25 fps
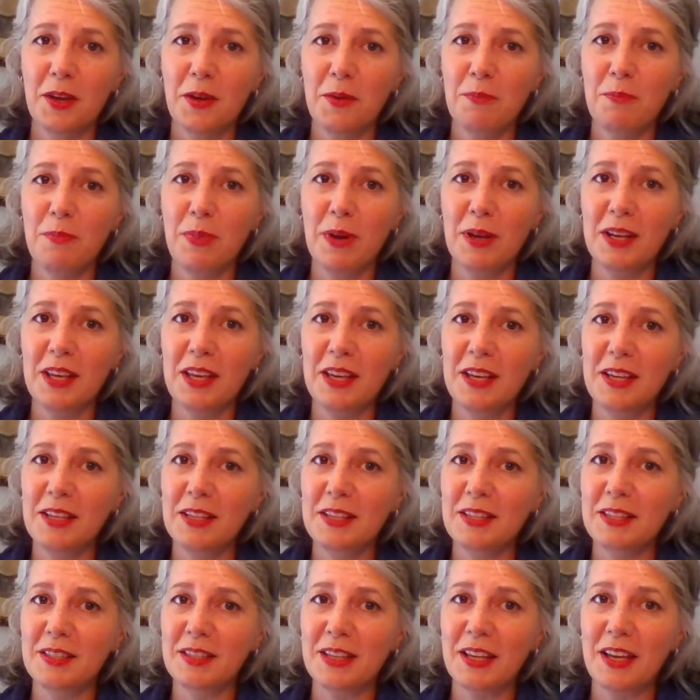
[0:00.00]
but
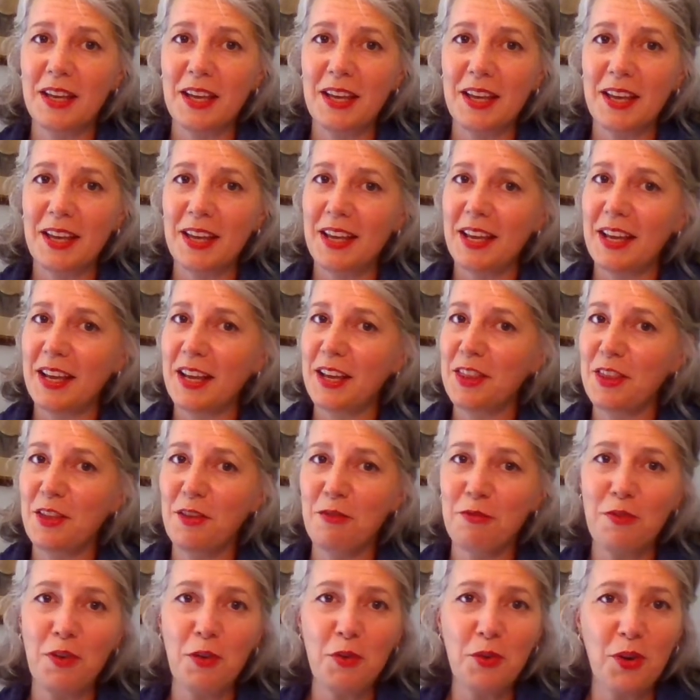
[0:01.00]
he's in the
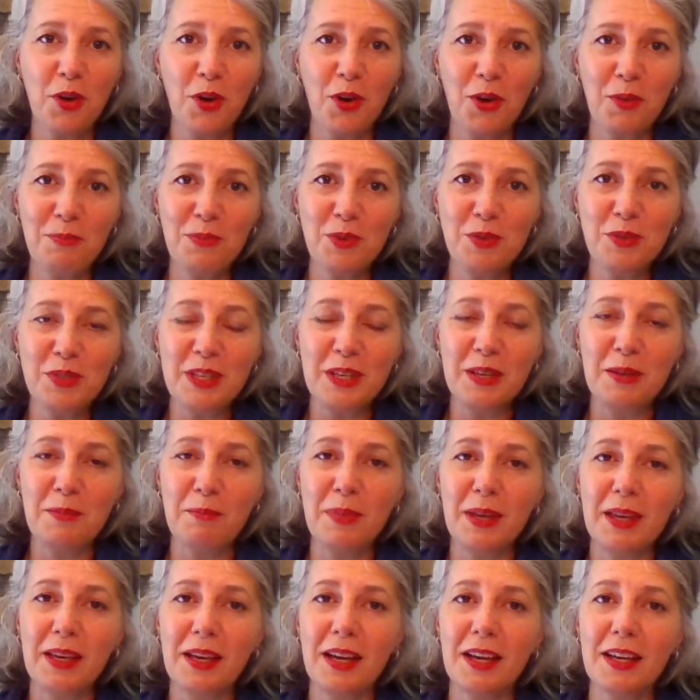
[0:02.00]
Folk Art Museum
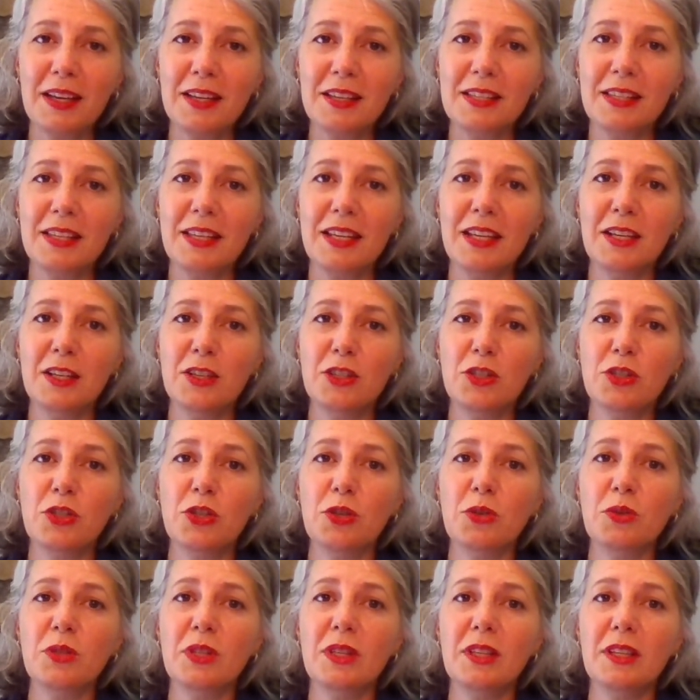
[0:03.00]
because he
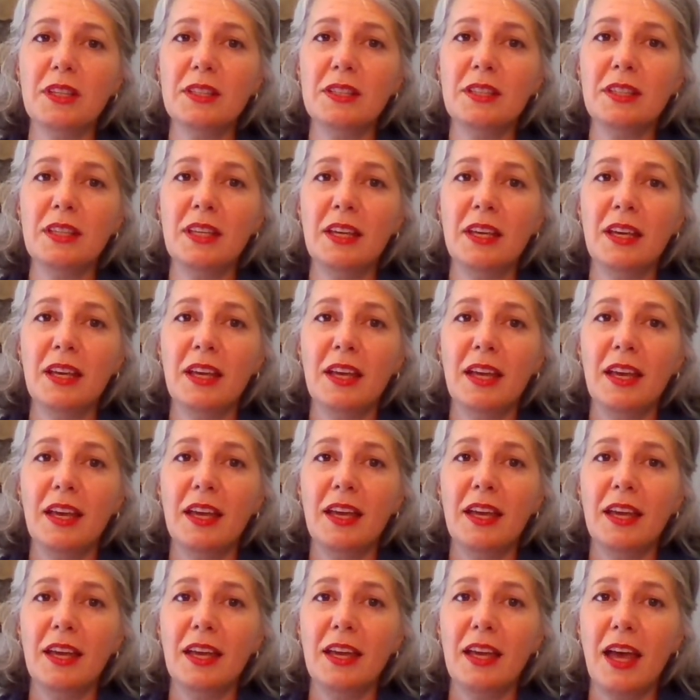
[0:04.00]
chooses
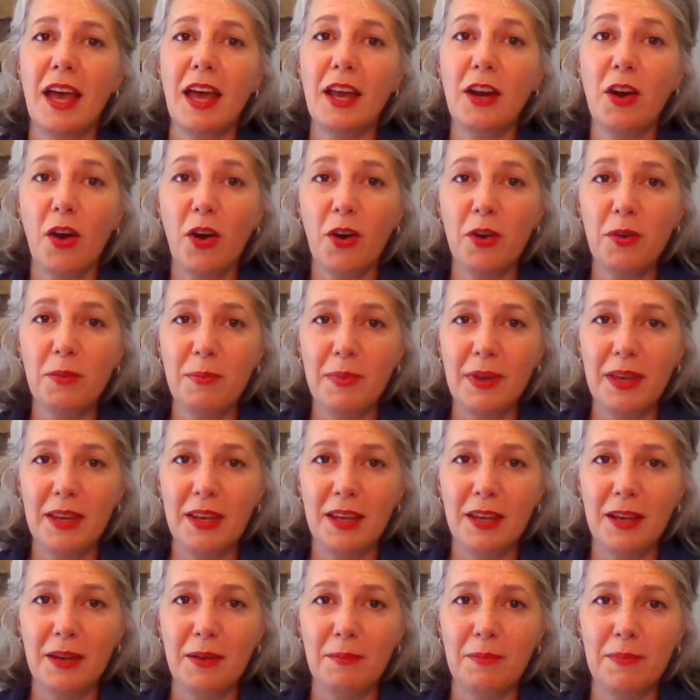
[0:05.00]
an art
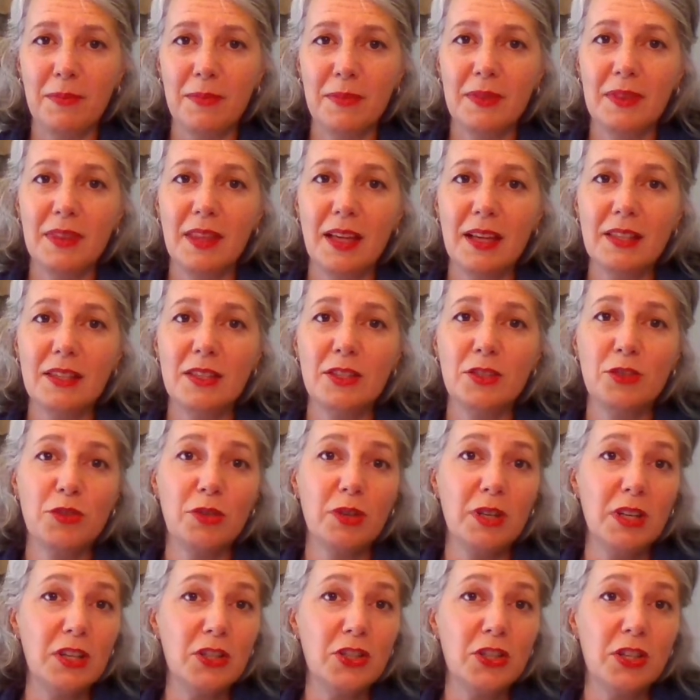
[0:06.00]
medium that's
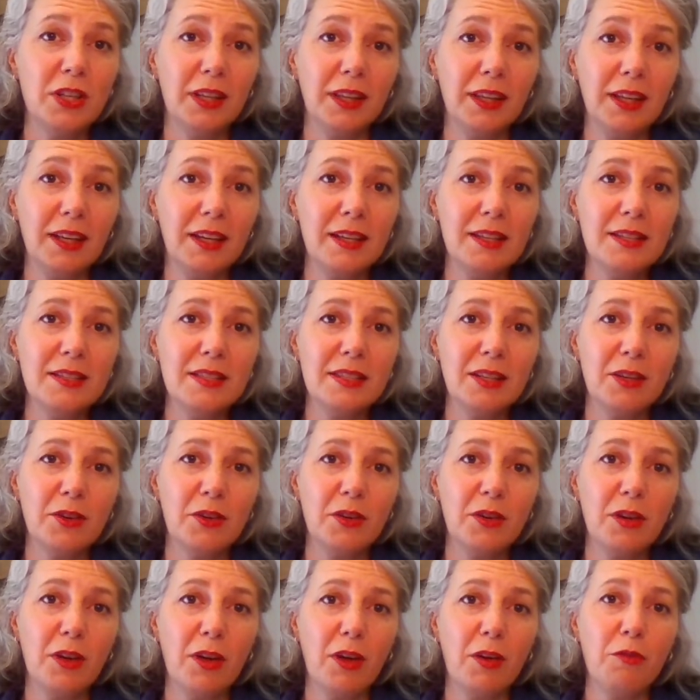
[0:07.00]
traditionally
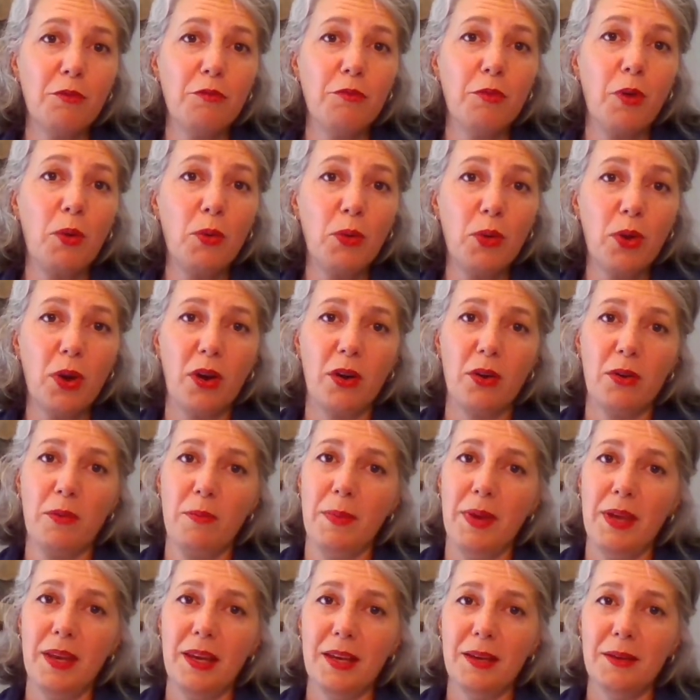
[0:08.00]
considered a folk art
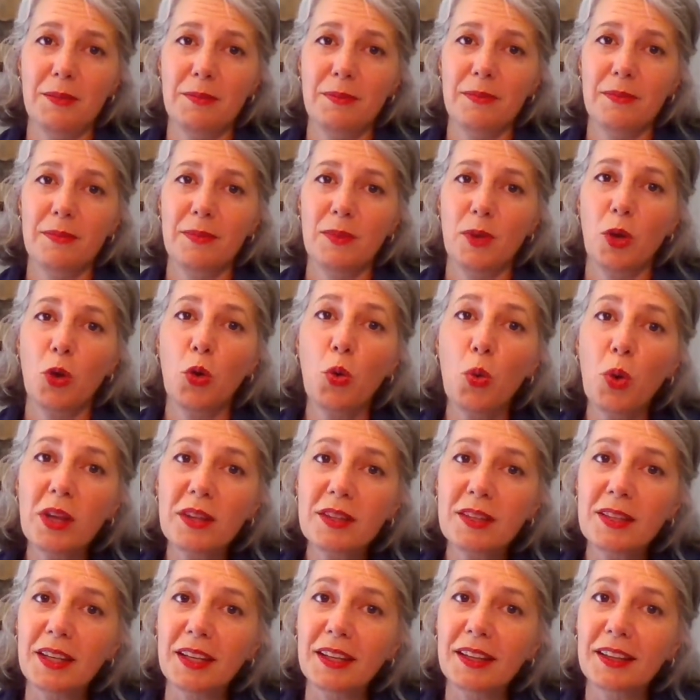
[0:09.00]
medium,
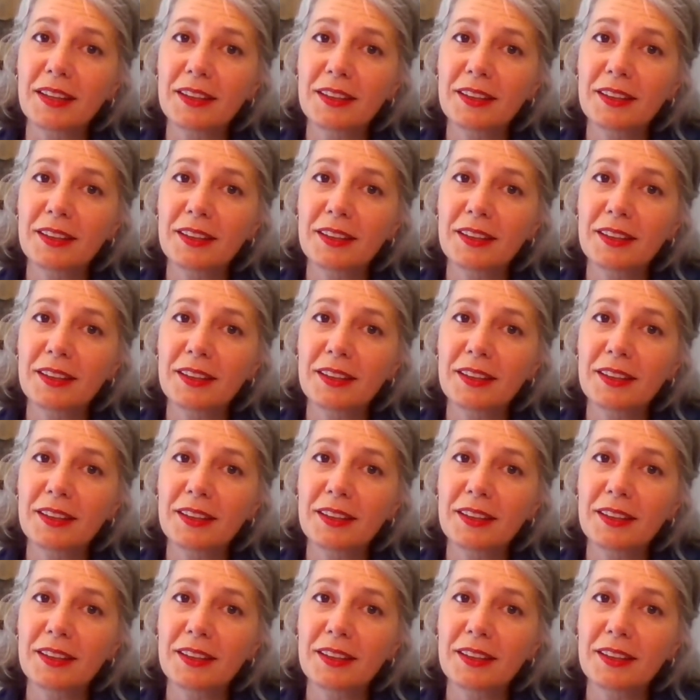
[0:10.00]
quilting.